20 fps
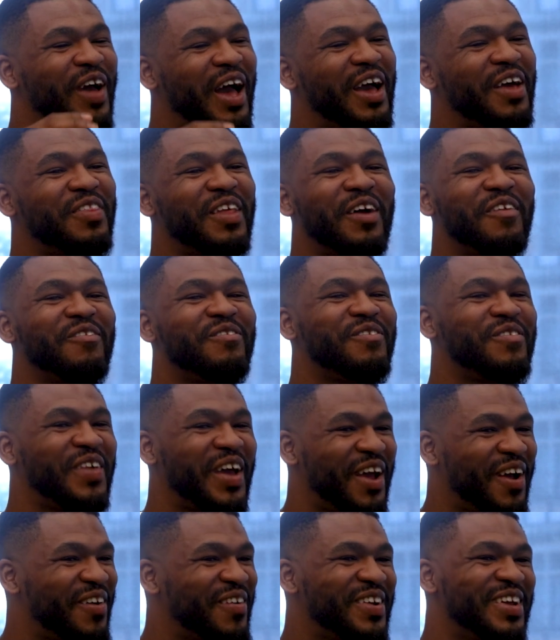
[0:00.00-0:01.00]
find that
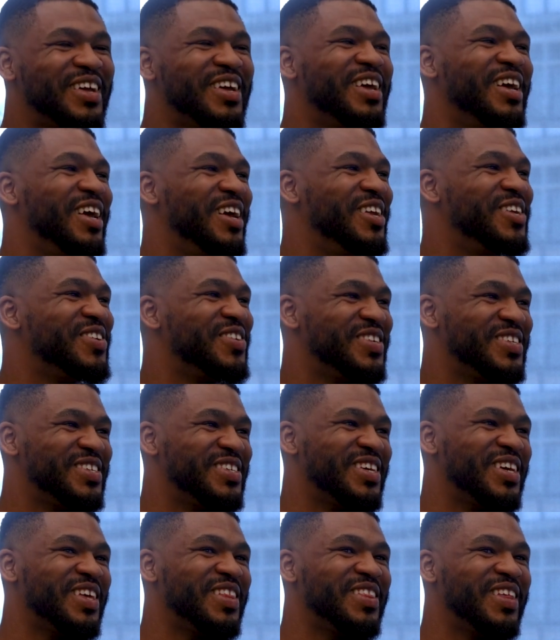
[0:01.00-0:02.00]
very
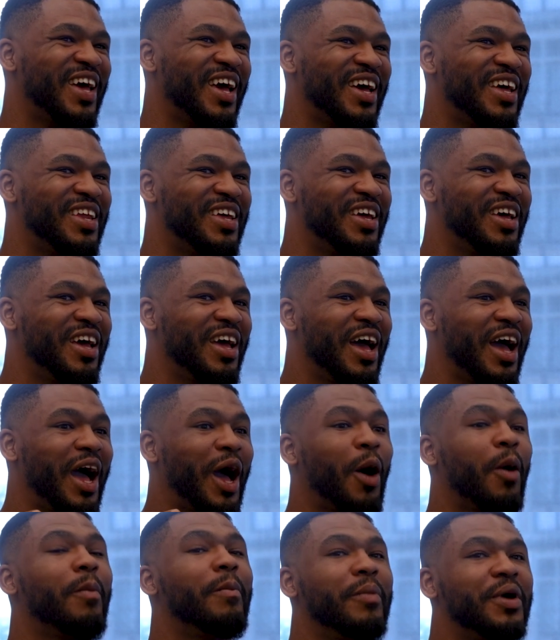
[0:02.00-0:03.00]
interesting, that
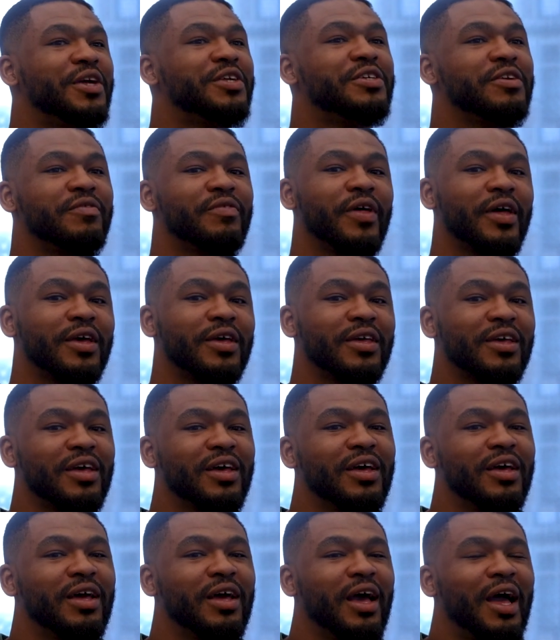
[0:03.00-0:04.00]
how much of like
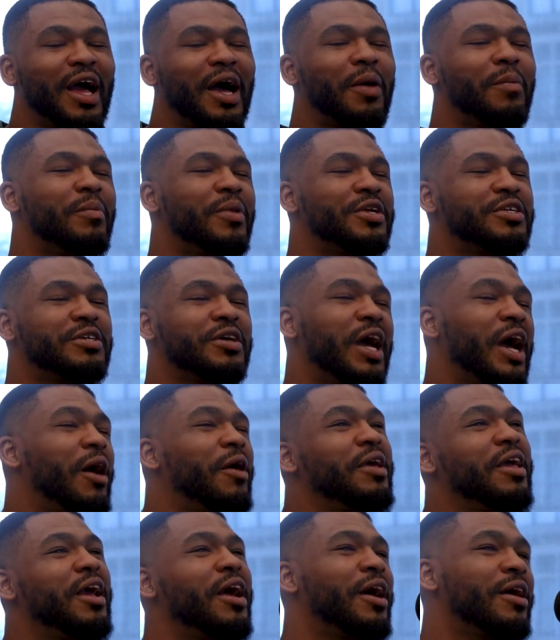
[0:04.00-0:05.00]

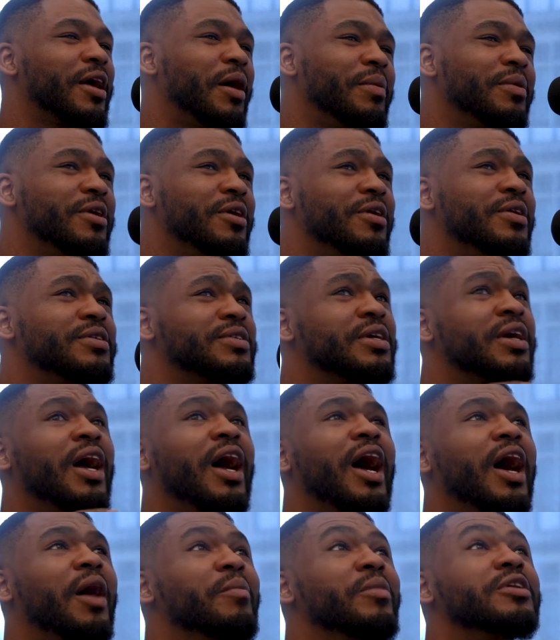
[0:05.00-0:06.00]
I'm curious,
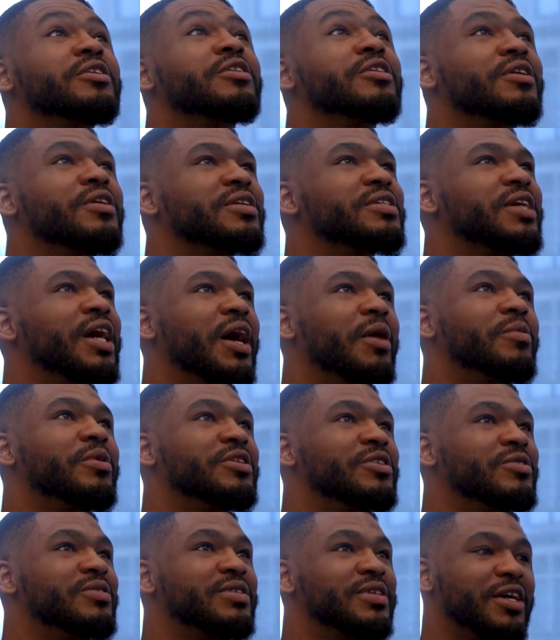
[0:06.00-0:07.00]
how much of your time
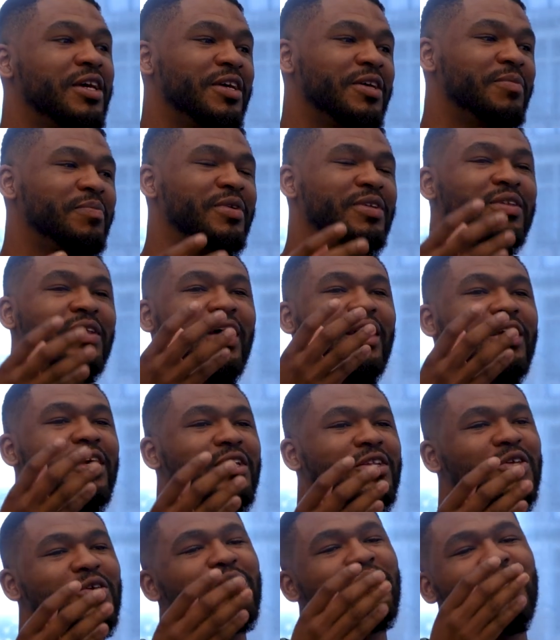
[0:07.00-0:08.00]
would you say,
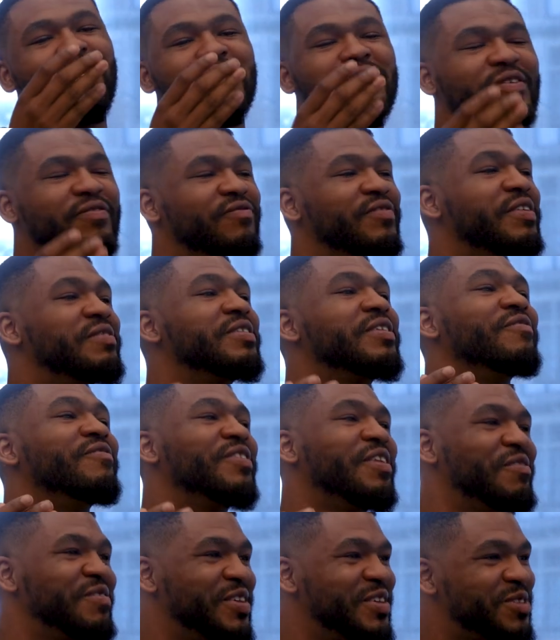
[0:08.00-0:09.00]
like, do you think is a
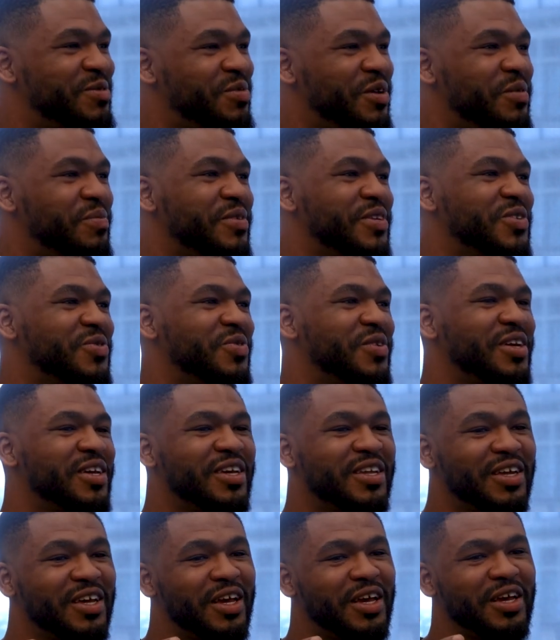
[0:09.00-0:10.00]
50-50 split
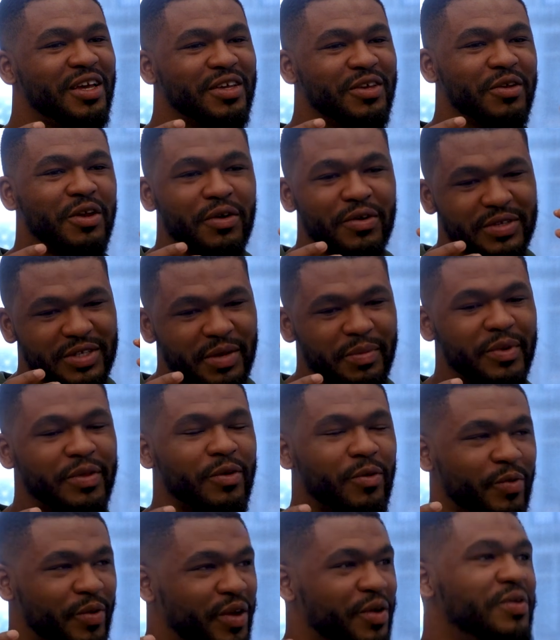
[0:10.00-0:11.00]
between some of
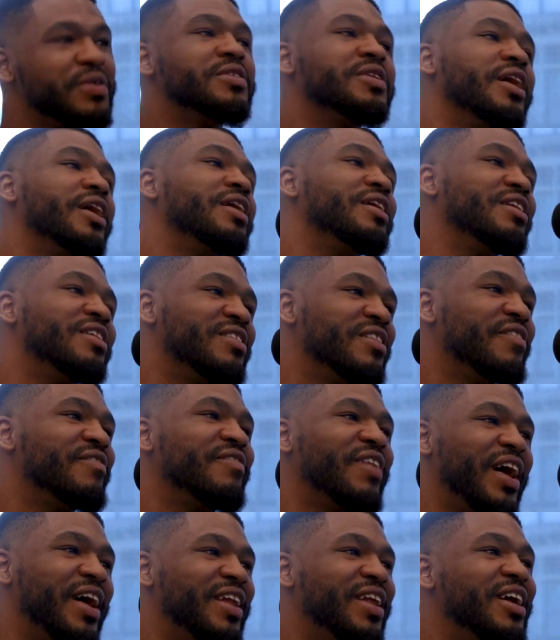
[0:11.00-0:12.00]
the real data and the
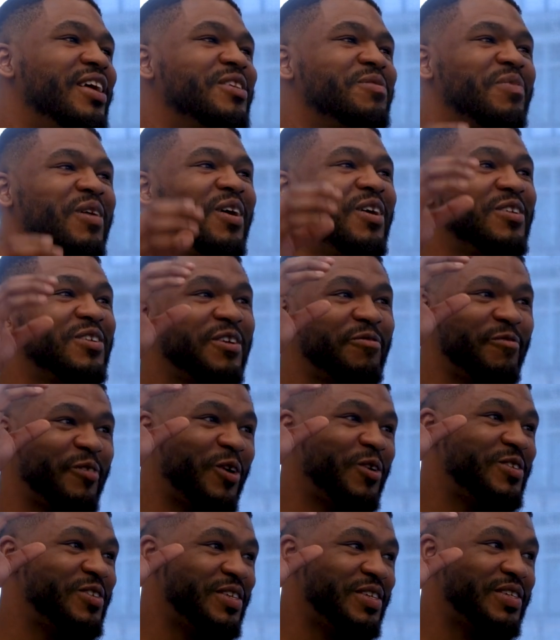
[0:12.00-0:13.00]
finance part
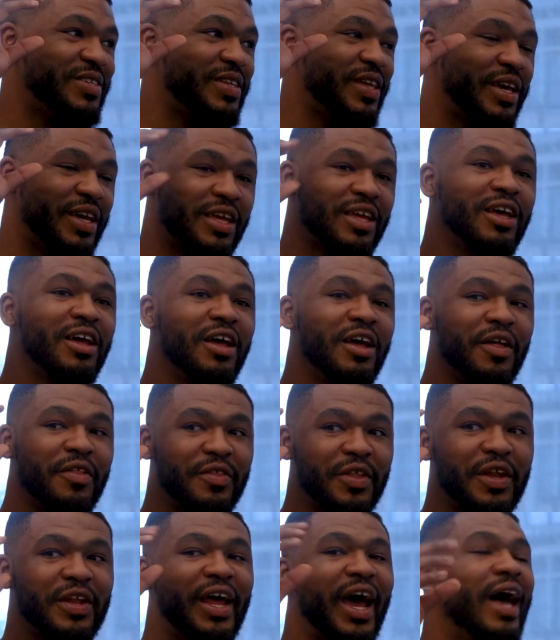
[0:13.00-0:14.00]
versus like
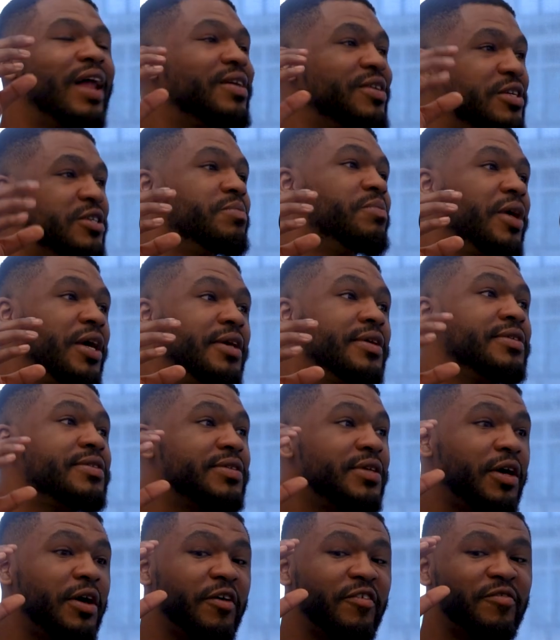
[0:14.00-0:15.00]
the knowledge
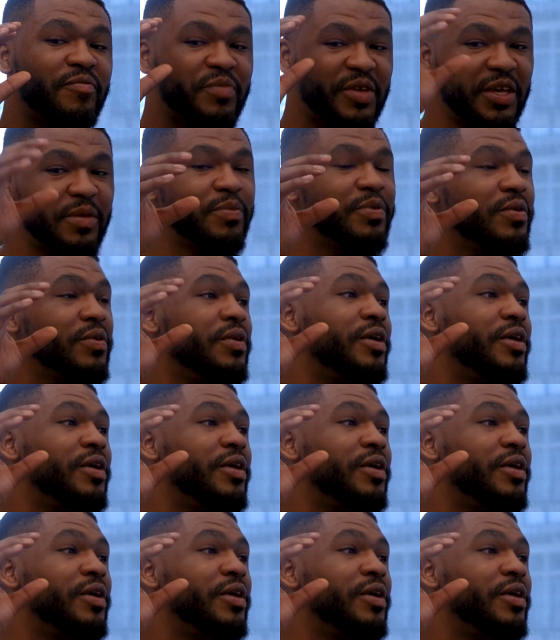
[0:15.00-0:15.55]
base of people